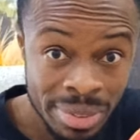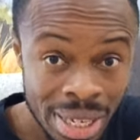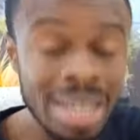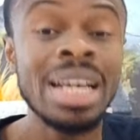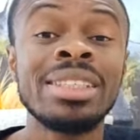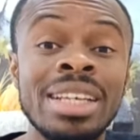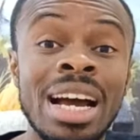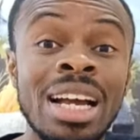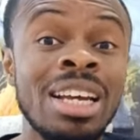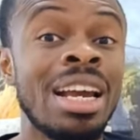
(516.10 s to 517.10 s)

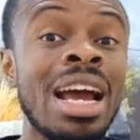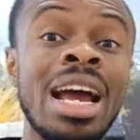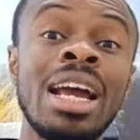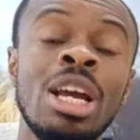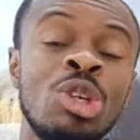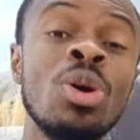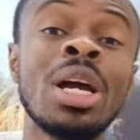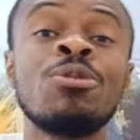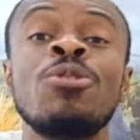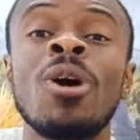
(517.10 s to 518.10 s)
Edientia,
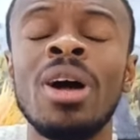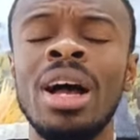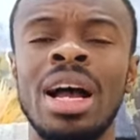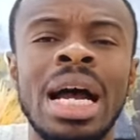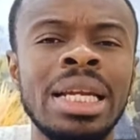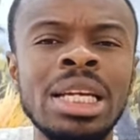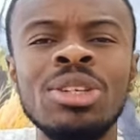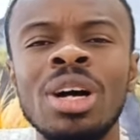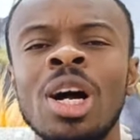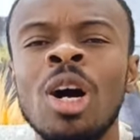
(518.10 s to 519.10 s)
UK 4, I need
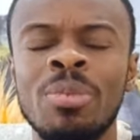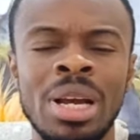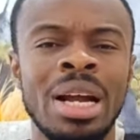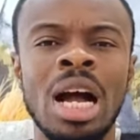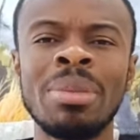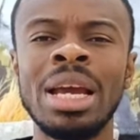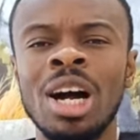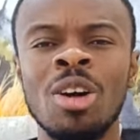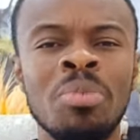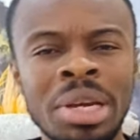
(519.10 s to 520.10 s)
your help. Come and
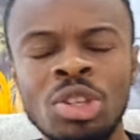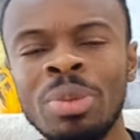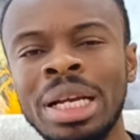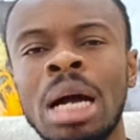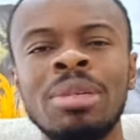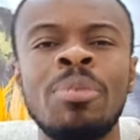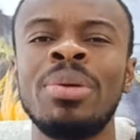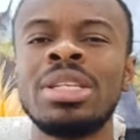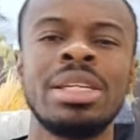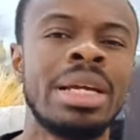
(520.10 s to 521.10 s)
help me to become the
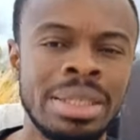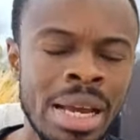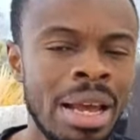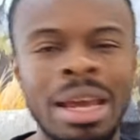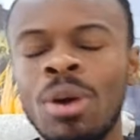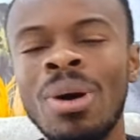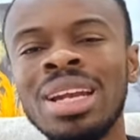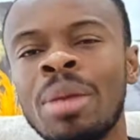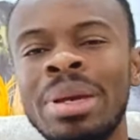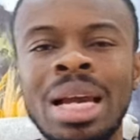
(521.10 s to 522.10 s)
president. And when
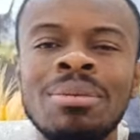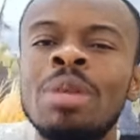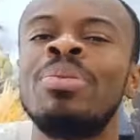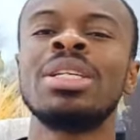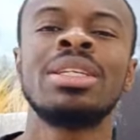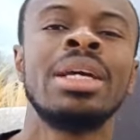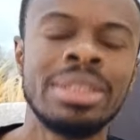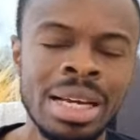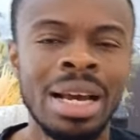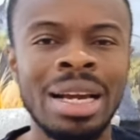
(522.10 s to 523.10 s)
I become the
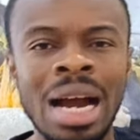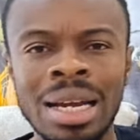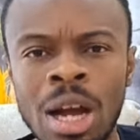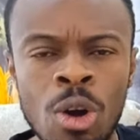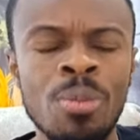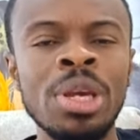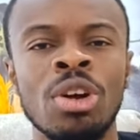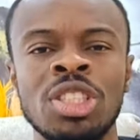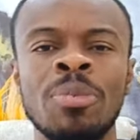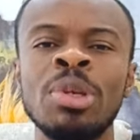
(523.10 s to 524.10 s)
president, Ghana will be your
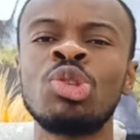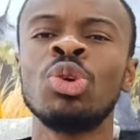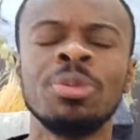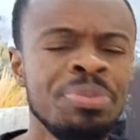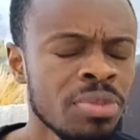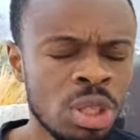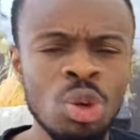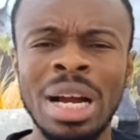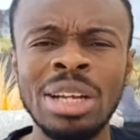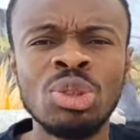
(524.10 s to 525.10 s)
stepping stone. You
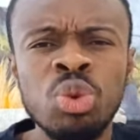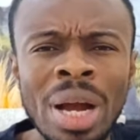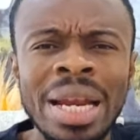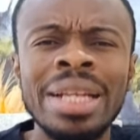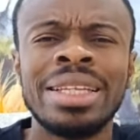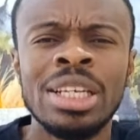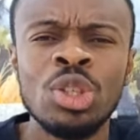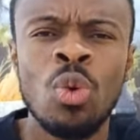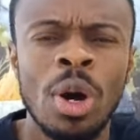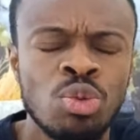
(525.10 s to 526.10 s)
can do anything
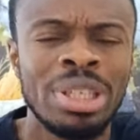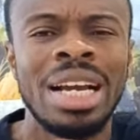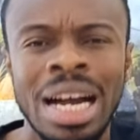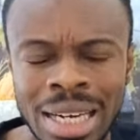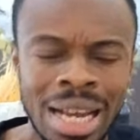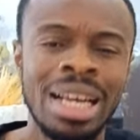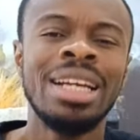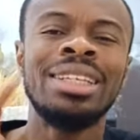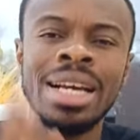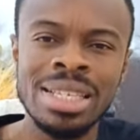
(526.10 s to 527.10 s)
you want with Ghana.
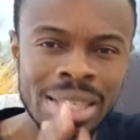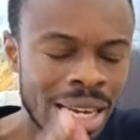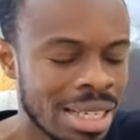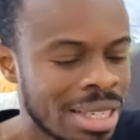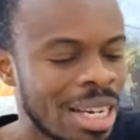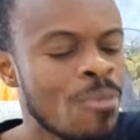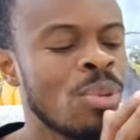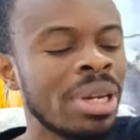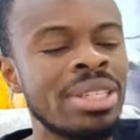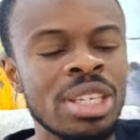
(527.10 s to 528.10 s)
This is the
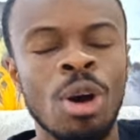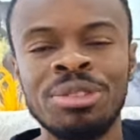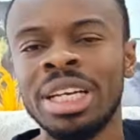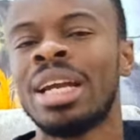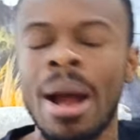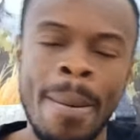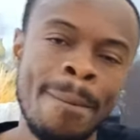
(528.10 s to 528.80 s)
policy of Cheddar.